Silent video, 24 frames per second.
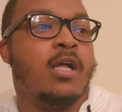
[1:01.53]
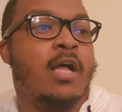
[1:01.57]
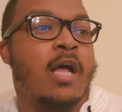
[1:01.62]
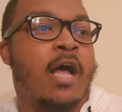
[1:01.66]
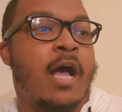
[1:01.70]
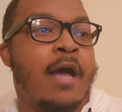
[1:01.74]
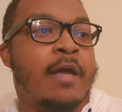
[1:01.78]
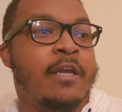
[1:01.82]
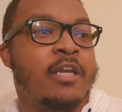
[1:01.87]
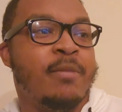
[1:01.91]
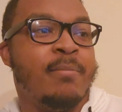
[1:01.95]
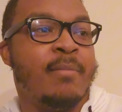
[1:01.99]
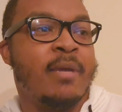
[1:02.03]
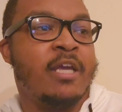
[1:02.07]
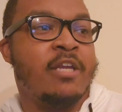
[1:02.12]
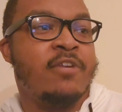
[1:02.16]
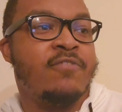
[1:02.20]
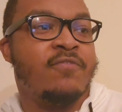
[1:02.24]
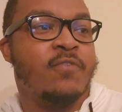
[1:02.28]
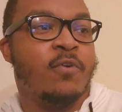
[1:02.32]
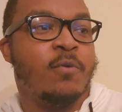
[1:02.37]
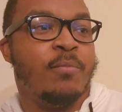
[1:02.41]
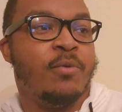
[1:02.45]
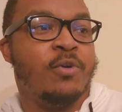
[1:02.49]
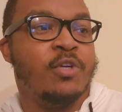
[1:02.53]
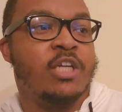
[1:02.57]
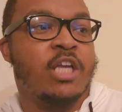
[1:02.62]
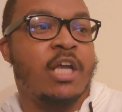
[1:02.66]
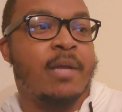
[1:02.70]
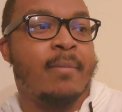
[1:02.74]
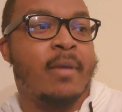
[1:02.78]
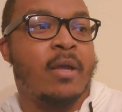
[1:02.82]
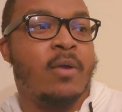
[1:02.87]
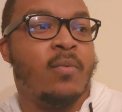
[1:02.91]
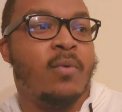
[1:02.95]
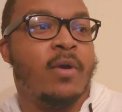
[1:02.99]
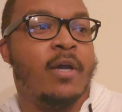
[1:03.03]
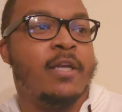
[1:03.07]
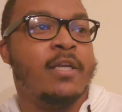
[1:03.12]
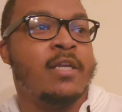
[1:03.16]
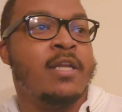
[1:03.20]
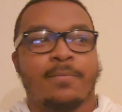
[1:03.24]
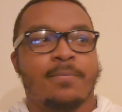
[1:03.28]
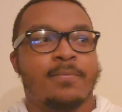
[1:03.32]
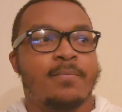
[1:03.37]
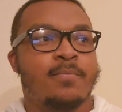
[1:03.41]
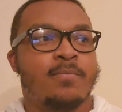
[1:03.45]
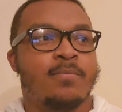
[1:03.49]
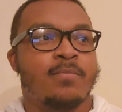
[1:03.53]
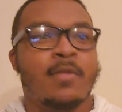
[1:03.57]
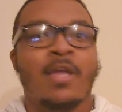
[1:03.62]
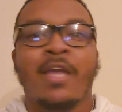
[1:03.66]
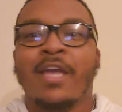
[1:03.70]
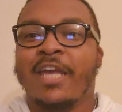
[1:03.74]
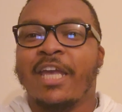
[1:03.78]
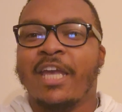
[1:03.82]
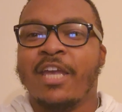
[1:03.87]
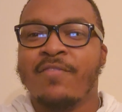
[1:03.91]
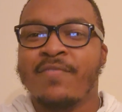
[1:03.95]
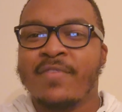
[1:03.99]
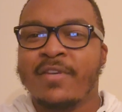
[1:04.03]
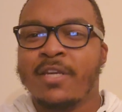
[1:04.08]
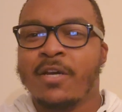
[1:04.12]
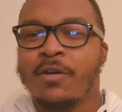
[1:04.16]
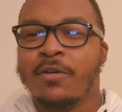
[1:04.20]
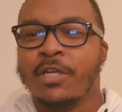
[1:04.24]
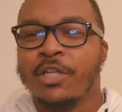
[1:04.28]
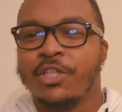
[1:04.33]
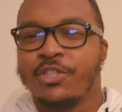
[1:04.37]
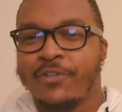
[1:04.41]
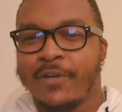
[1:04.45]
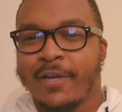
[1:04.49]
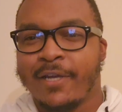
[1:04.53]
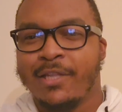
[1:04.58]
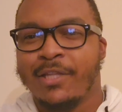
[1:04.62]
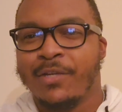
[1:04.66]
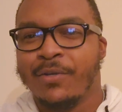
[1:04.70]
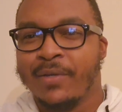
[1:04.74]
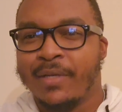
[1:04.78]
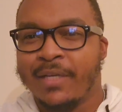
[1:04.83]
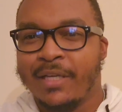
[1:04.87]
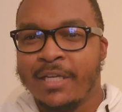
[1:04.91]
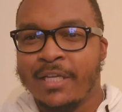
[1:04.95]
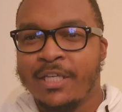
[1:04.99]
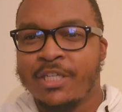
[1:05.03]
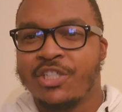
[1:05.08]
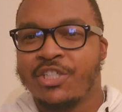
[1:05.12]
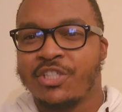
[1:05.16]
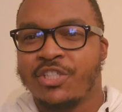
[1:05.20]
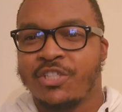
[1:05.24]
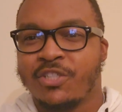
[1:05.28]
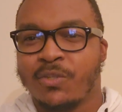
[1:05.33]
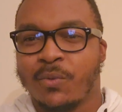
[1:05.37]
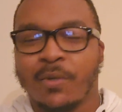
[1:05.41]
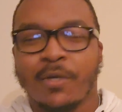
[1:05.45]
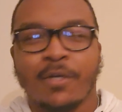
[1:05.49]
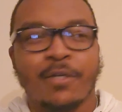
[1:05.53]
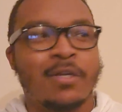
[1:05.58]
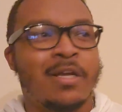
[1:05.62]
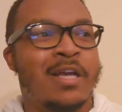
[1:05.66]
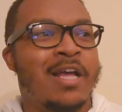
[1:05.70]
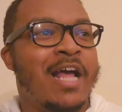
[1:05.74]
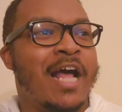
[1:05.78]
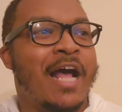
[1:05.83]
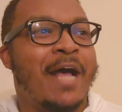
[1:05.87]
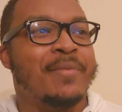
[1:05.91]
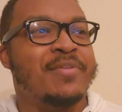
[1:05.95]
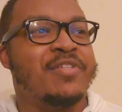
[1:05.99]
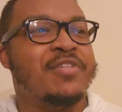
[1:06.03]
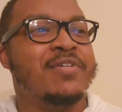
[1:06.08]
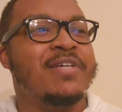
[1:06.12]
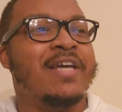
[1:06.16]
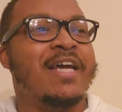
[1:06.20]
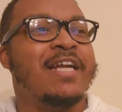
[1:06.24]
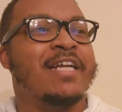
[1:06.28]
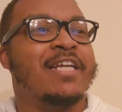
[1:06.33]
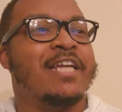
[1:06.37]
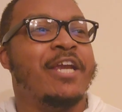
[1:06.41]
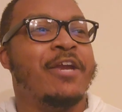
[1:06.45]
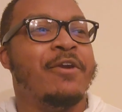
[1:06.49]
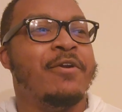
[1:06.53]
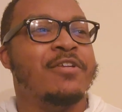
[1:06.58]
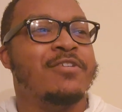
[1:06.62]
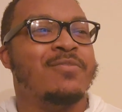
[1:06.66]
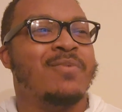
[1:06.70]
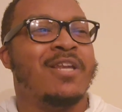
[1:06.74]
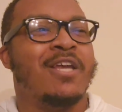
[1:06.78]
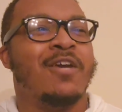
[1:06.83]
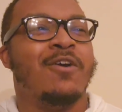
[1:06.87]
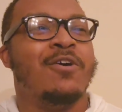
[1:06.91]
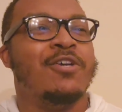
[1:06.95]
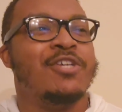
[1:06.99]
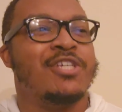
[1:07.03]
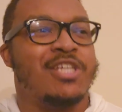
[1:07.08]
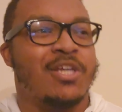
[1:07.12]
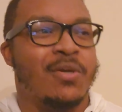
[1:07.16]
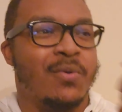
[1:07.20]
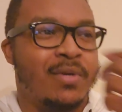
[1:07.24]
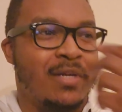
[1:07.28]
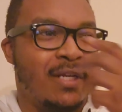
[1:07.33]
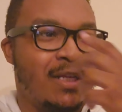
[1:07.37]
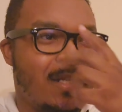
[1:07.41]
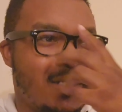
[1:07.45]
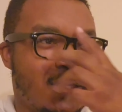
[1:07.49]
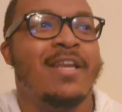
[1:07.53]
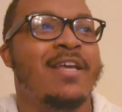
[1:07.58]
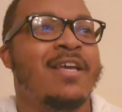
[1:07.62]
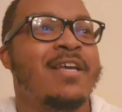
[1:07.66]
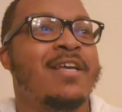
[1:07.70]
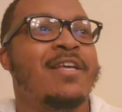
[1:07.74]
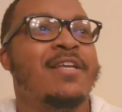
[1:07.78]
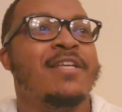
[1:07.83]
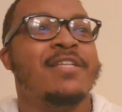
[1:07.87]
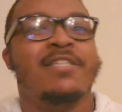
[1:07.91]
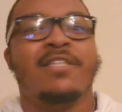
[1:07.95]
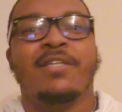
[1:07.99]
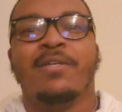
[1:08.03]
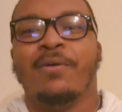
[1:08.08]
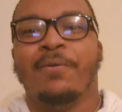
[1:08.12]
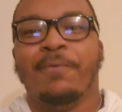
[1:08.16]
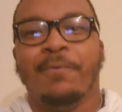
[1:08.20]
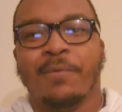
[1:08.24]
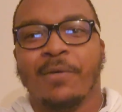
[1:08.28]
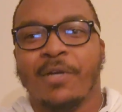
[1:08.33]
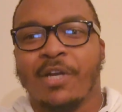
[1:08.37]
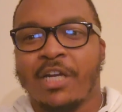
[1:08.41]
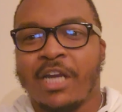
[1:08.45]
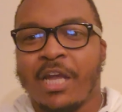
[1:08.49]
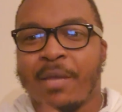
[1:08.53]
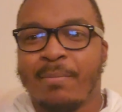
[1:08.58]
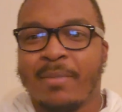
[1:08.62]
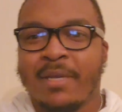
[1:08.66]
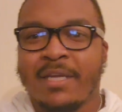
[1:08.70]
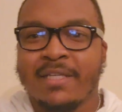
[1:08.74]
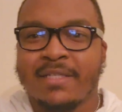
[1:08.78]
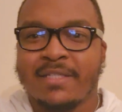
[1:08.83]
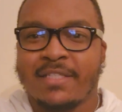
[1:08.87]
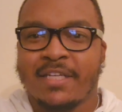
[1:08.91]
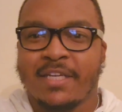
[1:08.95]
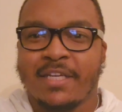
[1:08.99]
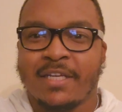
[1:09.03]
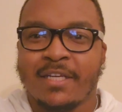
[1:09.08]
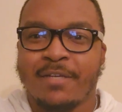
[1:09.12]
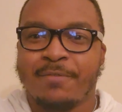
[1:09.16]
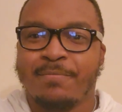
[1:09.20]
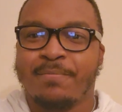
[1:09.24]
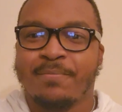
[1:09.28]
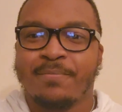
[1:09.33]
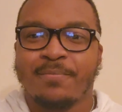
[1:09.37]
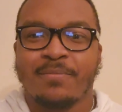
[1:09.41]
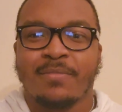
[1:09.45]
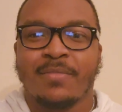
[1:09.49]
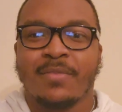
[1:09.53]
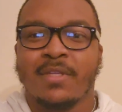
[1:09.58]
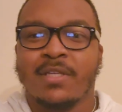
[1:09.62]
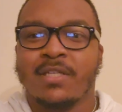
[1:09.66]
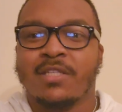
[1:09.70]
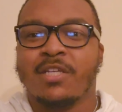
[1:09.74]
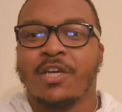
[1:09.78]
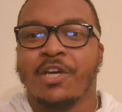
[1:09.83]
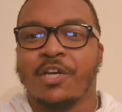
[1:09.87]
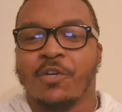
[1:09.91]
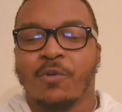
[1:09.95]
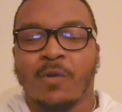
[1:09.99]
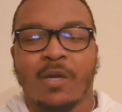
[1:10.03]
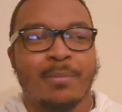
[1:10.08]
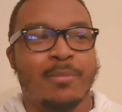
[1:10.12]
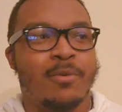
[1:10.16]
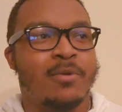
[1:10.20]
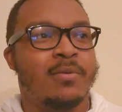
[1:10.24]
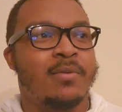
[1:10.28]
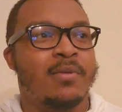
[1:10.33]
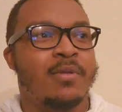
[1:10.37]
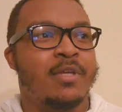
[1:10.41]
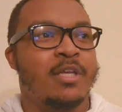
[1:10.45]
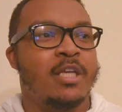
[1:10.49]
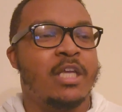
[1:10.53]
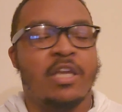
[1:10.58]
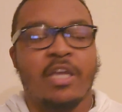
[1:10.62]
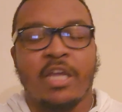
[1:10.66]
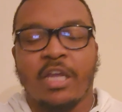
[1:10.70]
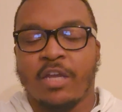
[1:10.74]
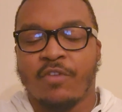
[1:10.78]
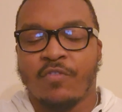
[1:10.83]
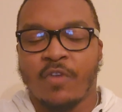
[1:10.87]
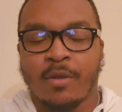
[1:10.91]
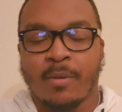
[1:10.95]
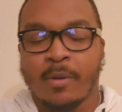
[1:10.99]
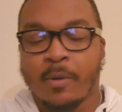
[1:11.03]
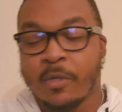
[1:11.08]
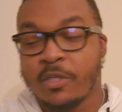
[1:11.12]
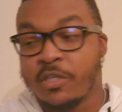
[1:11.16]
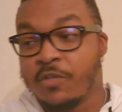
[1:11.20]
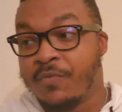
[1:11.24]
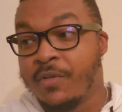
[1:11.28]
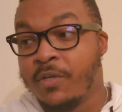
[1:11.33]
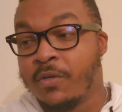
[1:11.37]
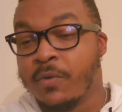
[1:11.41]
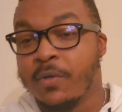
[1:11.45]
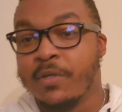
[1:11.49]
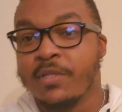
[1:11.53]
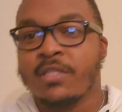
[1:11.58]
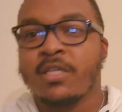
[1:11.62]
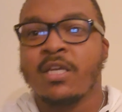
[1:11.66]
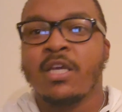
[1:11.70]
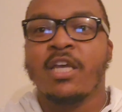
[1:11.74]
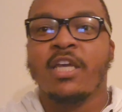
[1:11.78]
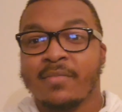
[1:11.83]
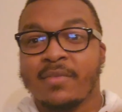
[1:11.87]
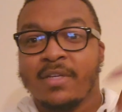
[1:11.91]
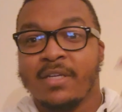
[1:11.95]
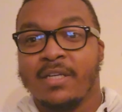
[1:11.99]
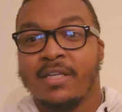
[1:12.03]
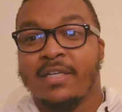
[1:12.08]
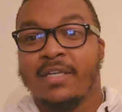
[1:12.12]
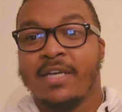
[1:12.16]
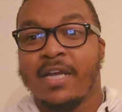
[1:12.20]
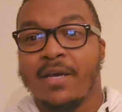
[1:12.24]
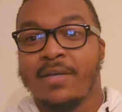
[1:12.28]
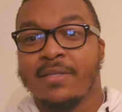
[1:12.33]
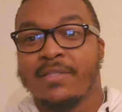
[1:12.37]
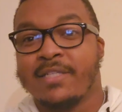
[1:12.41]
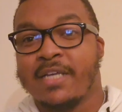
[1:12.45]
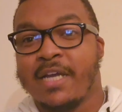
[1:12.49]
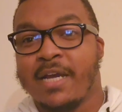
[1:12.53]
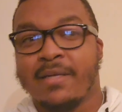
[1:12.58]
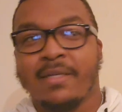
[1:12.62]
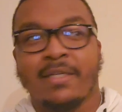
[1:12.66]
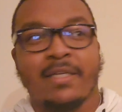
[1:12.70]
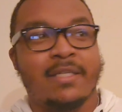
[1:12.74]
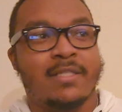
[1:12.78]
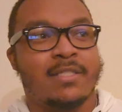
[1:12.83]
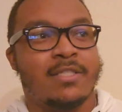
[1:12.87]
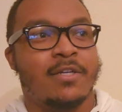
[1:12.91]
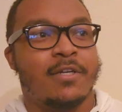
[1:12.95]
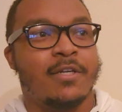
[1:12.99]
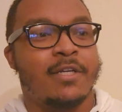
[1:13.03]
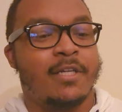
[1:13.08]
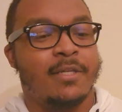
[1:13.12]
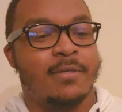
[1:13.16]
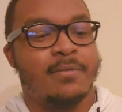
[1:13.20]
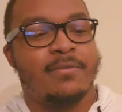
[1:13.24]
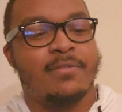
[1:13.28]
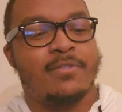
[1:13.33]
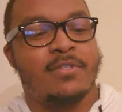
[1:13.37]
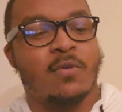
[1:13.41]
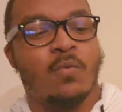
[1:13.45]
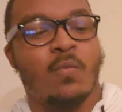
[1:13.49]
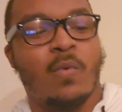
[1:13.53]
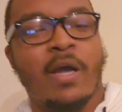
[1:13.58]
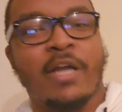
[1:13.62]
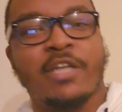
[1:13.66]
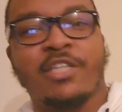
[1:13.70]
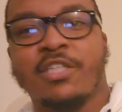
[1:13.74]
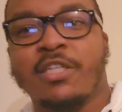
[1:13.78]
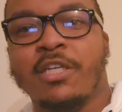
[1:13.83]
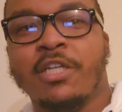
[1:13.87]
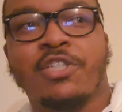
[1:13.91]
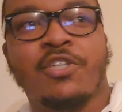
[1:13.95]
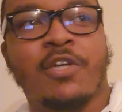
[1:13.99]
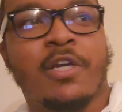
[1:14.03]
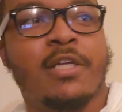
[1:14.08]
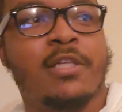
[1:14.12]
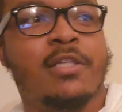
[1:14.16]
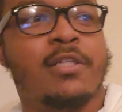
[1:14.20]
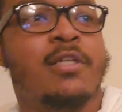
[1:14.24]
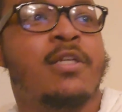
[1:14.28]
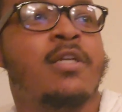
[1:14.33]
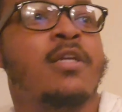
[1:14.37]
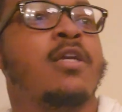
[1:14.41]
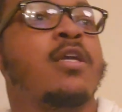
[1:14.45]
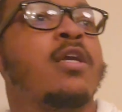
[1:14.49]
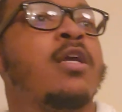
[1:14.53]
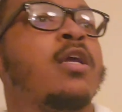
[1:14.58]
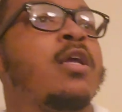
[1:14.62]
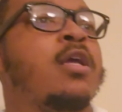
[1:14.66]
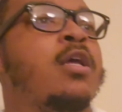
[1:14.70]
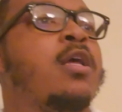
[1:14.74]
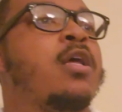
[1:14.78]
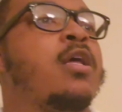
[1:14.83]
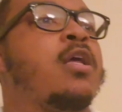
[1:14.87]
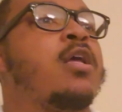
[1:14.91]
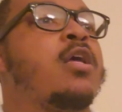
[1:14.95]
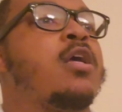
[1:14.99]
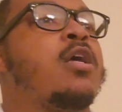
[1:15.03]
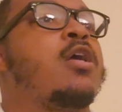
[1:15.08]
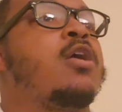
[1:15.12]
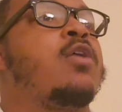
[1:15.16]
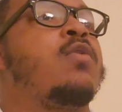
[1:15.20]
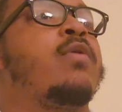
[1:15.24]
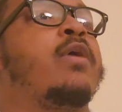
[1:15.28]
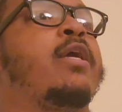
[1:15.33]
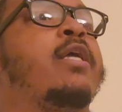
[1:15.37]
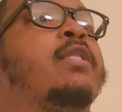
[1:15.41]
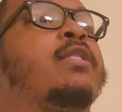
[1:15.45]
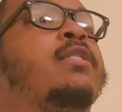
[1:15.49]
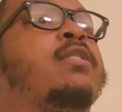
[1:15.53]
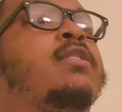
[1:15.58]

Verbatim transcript: Oniman Man for Mortal Kombat 1. Even though the trailer is short, I'm still kind of curious what they're going to show in it. So, with all that being said, sorry to ramble. If anybody watched the video, of course. Now it's time to get started to watching the trailer. All right.